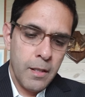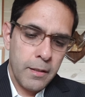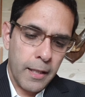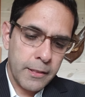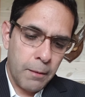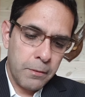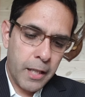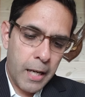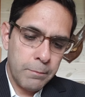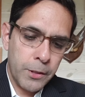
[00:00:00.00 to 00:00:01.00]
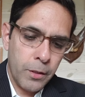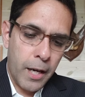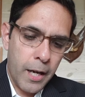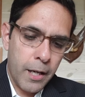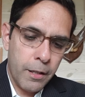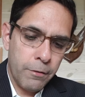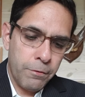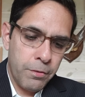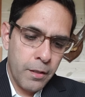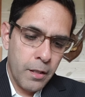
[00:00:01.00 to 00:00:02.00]
that sometimes you
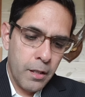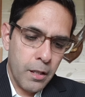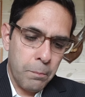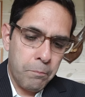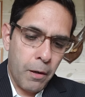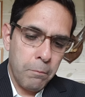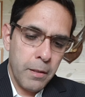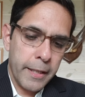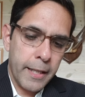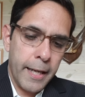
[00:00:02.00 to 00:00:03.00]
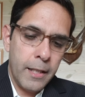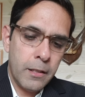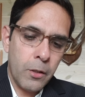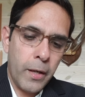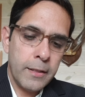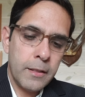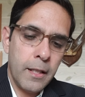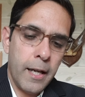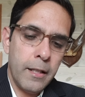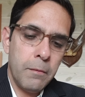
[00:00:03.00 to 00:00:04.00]
have a public interest
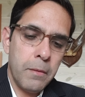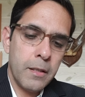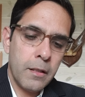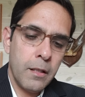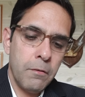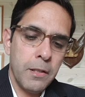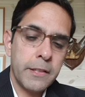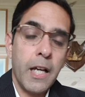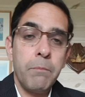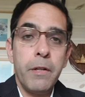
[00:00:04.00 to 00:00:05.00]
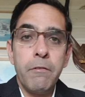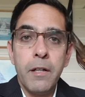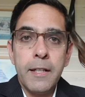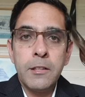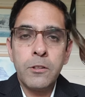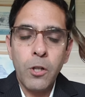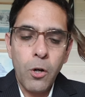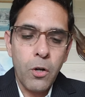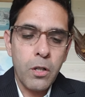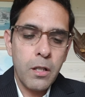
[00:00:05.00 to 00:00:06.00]
element which can be very
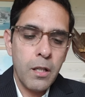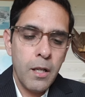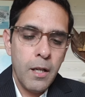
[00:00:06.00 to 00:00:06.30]
strong.